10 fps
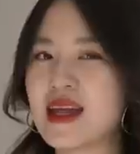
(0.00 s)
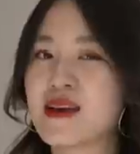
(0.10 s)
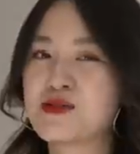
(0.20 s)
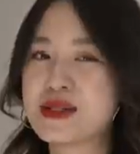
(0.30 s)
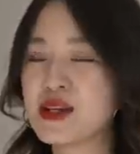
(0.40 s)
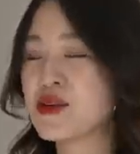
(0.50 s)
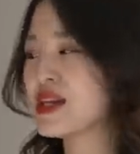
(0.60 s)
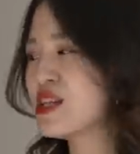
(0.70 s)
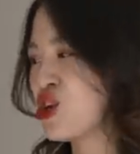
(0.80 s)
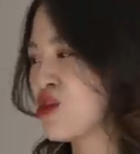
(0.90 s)
And I've
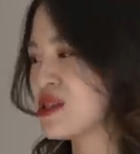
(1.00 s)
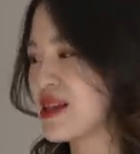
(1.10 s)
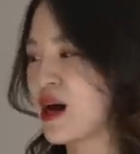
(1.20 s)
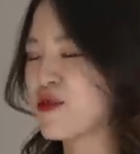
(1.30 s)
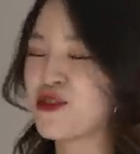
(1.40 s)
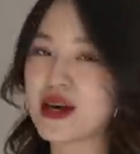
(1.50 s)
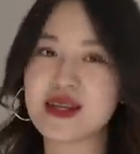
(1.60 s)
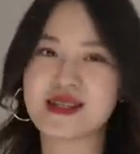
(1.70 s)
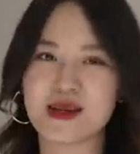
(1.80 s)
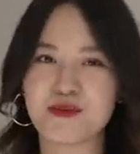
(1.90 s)
specifically chosen out
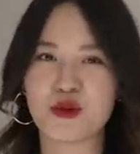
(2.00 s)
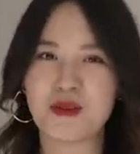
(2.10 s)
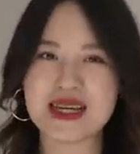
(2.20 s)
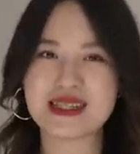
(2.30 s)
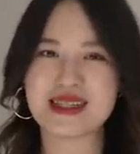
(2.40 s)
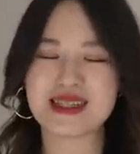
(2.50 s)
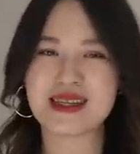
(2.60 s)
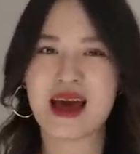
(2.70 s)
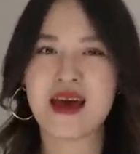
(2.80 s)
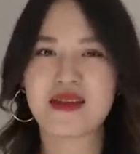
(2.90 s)
fairly simple
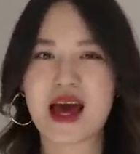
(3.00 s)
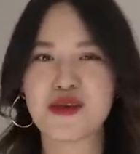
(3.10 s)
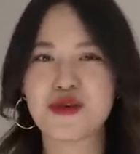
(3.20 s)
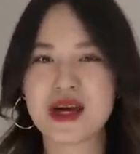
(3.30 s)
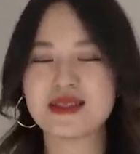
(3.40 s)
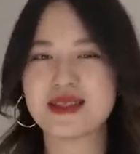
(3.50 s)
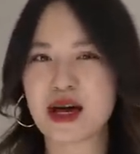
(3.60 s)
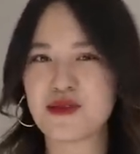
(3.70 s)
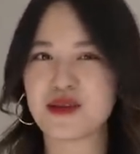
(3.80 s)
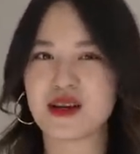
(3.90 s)
pieces that you can
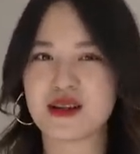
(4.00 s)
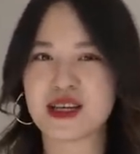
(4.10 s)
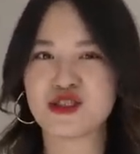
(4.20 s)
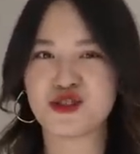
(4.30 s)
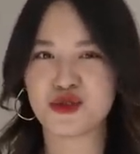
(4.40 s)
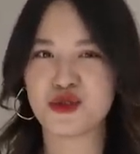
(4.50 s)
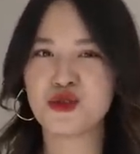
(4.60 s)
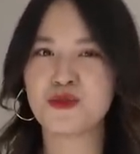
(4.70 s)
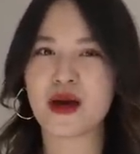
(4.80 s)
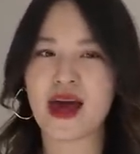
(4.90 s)
definitely
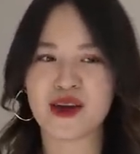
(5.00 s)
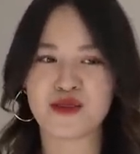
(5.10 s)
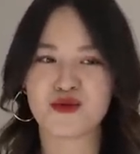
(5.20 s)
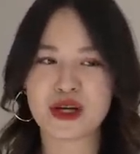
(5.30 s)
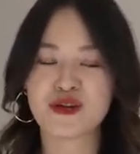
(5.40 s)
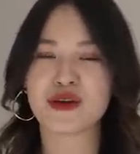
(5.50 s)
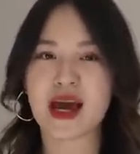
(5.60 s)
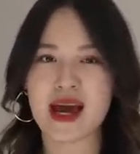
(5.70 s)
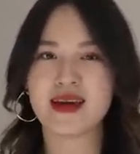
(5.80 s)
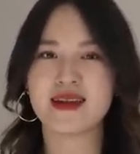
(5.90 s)
drape and
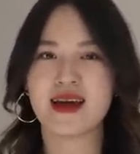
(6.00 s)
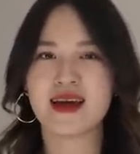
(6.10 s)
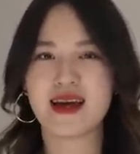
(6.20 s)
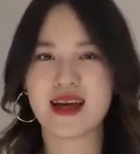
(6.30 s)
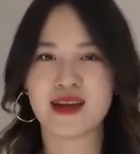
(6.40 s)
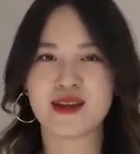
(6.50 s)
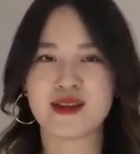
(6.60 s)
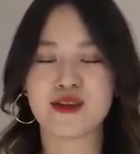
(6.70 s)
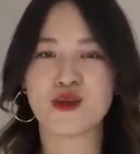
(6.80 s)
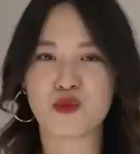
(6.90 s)
recreate
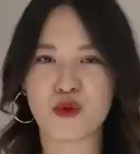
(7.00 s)
in your